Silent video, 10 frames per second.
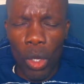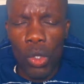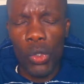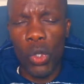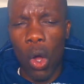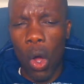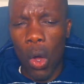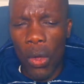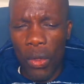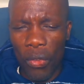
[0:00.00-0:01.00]

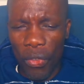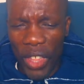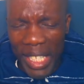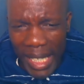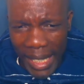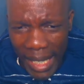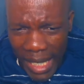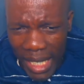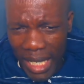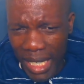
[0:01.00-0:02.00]
So the
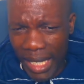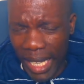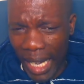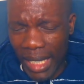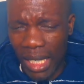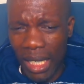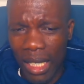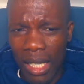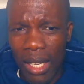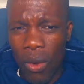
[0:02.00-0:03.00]
suggestion is that
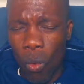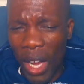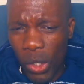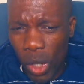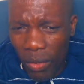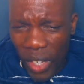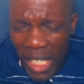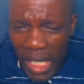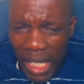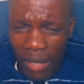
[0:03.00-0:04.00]
once you have
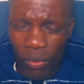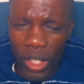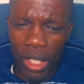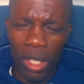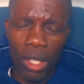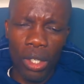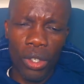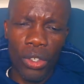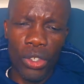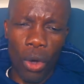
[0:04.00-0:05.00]
received
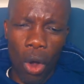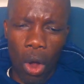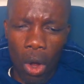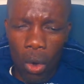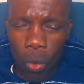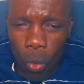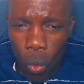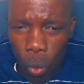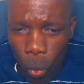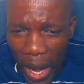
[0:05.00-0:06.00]
your
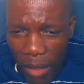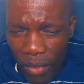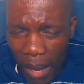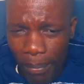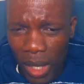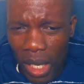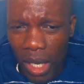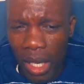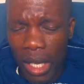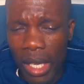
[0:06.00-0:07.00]
waiver
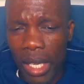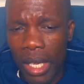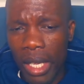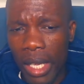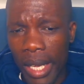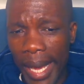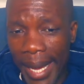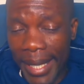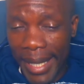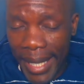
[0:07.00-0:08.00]

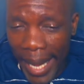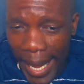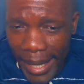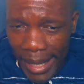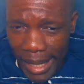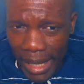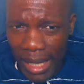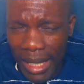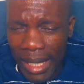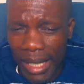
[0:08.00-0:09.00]
and it has
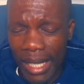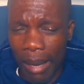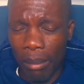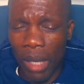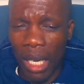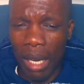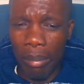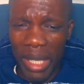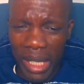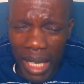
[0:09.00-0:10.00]
some
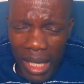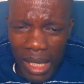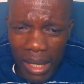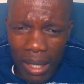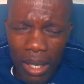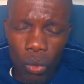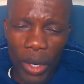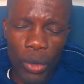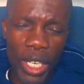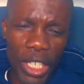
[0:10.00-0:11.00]
mistakes, what
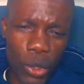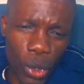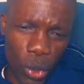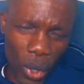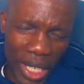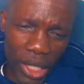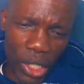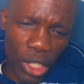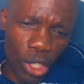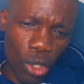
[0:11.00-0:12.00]
you need to do
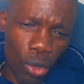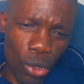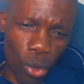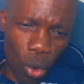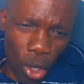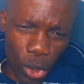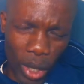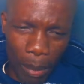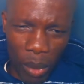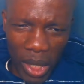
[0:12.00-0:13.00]
is you go
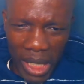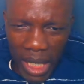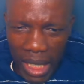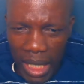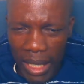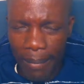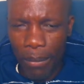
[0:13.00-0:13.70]
to a police station,